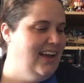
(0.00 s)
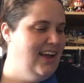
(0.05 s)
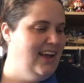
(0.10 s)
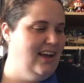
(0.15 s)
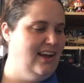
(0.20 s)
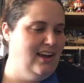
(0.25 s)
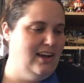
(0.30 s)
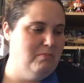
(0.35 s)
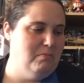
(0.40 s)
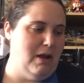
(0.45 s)

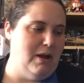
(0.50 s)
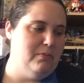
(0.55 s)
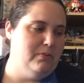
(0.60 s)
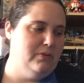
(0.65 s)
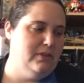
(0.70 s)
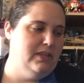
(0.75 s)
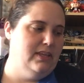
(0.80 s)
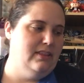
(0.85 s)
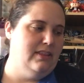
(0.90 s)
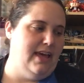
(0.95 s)
Um, I
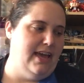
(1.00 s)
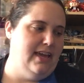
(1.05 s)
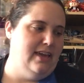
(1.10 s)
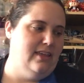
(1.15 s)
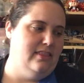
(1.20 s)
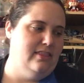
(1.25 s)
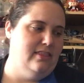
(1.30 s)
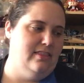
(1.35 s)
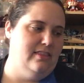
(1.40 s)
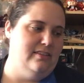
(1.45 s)
really
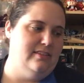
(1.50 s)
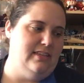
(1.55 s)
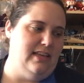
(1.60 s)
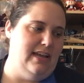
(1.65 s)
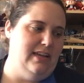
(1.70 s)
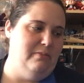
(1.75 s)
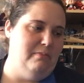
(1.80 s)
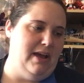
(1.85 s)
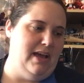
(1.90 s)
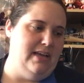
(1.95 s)
like the
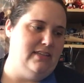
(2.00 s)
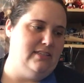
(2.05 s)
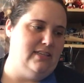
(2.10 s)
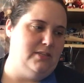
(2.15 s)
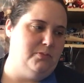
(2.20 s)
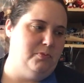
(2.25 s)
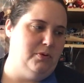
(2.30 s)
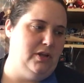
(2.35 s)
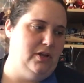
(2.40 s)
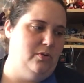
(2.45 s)
sign mask.
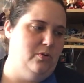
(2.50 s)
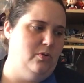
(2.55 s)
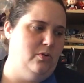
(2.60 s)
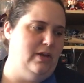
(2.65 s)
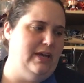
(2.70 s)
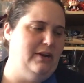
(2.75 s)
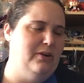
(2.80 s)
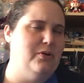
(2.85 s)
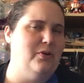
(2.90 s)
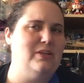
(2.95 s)
That's pretty cool.
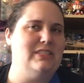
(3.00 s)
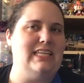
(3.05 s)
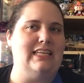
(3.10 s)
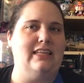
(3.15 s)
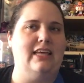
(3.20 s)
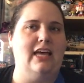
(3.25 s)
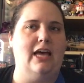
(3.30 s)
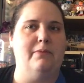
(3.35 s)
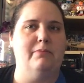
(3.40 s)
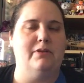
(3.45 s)
I don't know
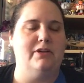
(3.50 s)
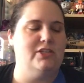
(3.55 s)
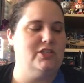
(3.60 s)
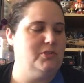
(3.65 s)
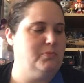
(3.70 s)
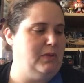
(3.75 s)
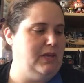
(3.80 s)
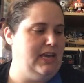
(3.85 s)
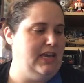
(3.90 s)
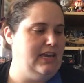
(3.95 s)
exactly how I'm going to
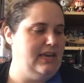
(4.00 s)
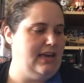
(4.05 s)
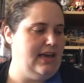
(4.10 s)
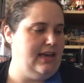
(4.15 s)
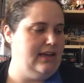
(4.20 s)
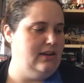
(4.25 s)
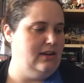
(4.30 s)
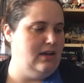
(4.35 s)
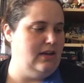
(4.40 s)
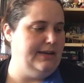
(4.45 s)
display it
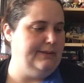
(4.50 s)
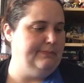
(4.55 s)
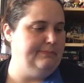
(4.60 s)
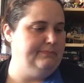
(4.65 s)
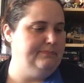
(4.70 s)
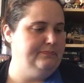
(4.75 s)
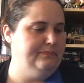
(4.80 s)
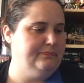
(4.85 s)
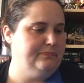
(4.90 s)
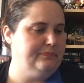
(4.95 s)
yet.
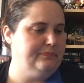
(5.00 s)
Um,